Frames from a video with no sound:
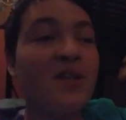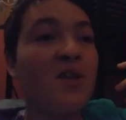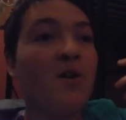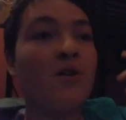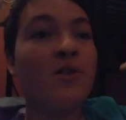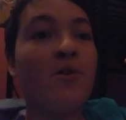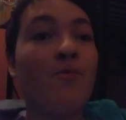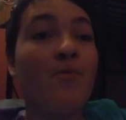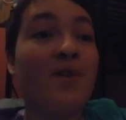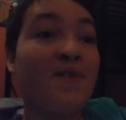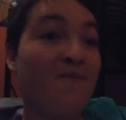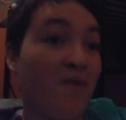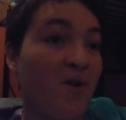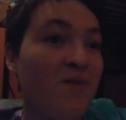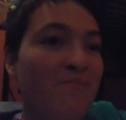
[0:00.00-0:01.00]
The audio was
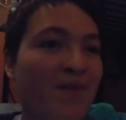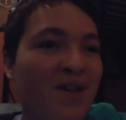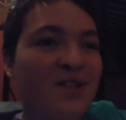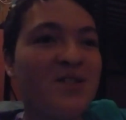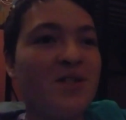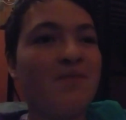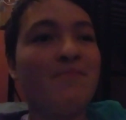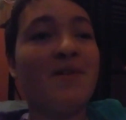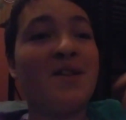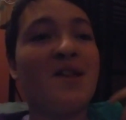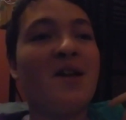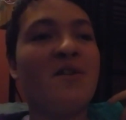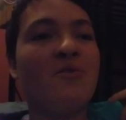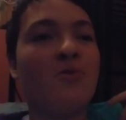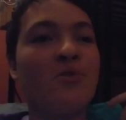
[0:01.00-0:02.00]
very messed up, as
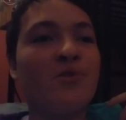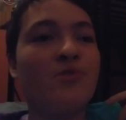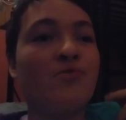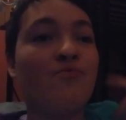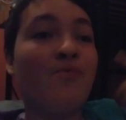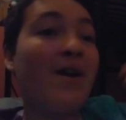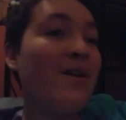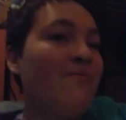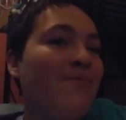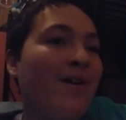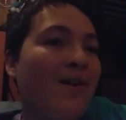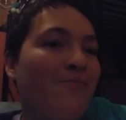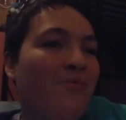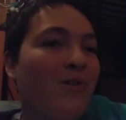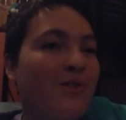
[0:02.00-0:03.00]
I learned right when
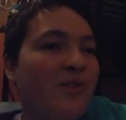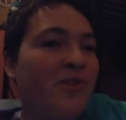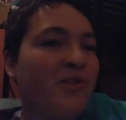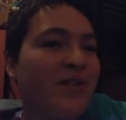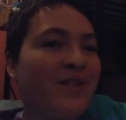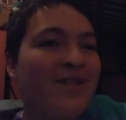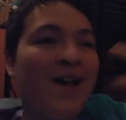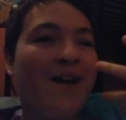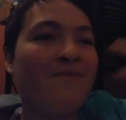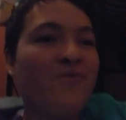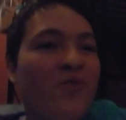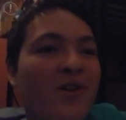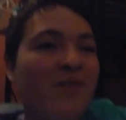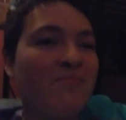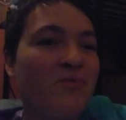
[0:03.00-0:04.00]
I watched it
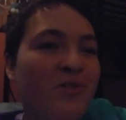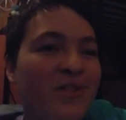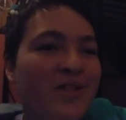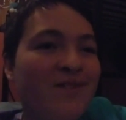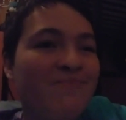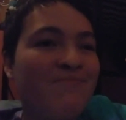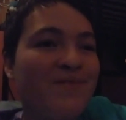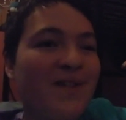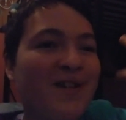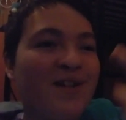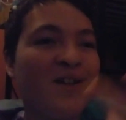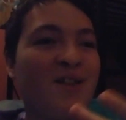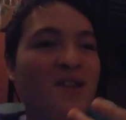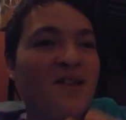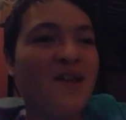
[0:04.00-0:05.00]
after I uploaded it,
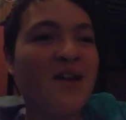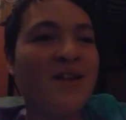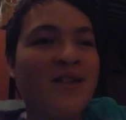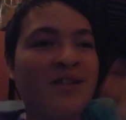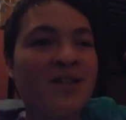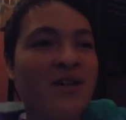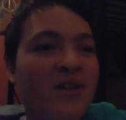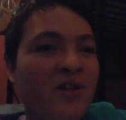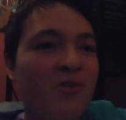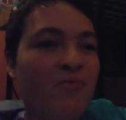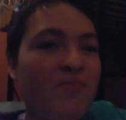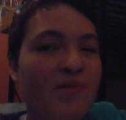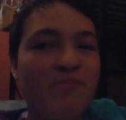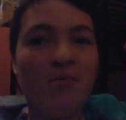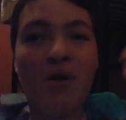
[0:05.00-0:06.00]
because I didn't think it
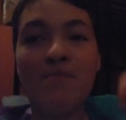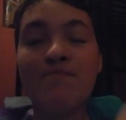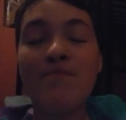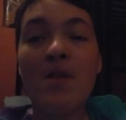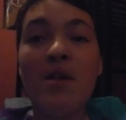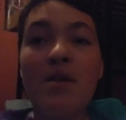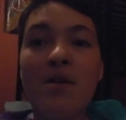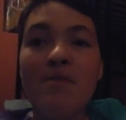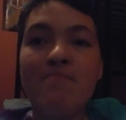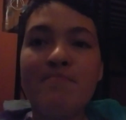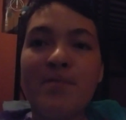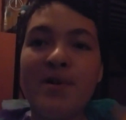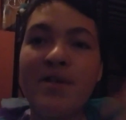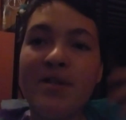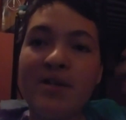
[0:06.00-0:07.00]
would be a problem,
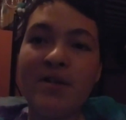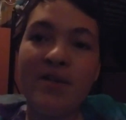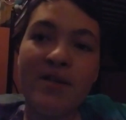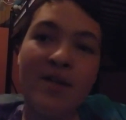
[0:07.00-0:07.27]
but